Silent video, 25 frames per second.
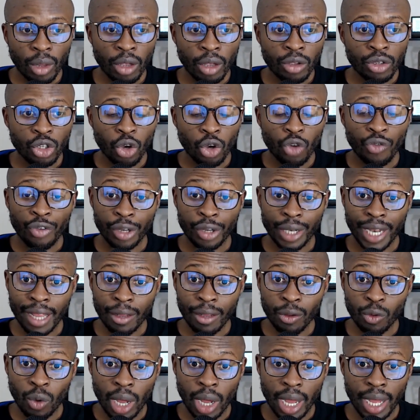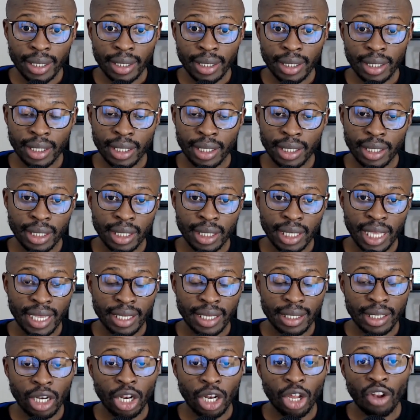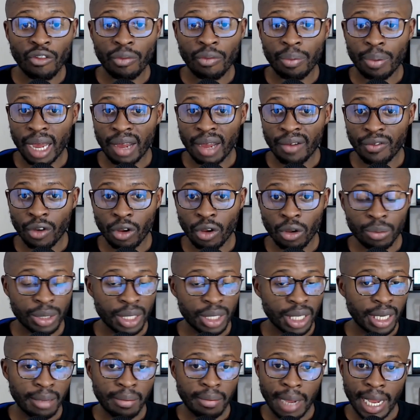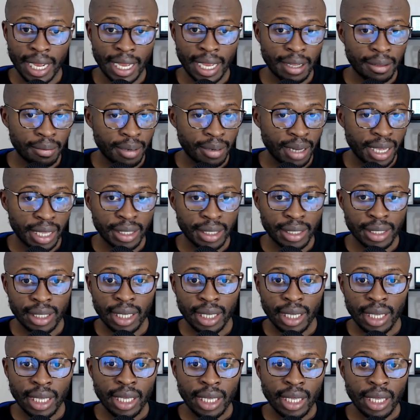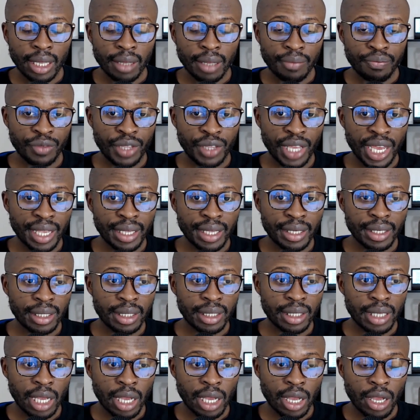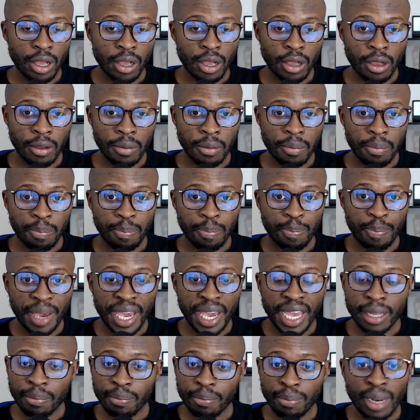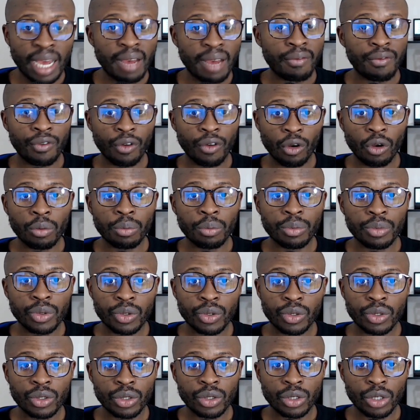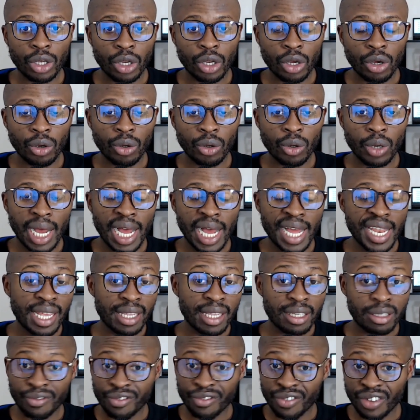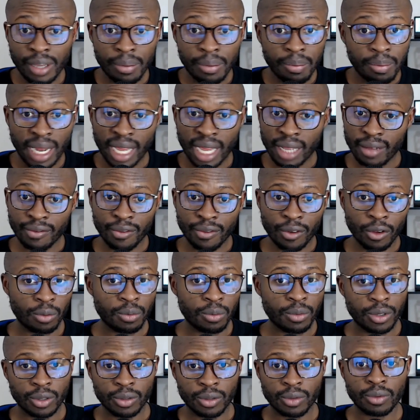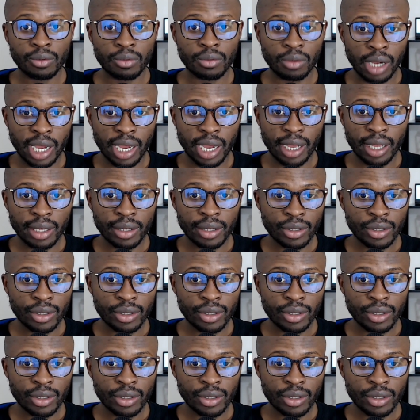So for that one, there's a lot of platforms in the marketplace. There's paid platforms, and there's free platforms, right?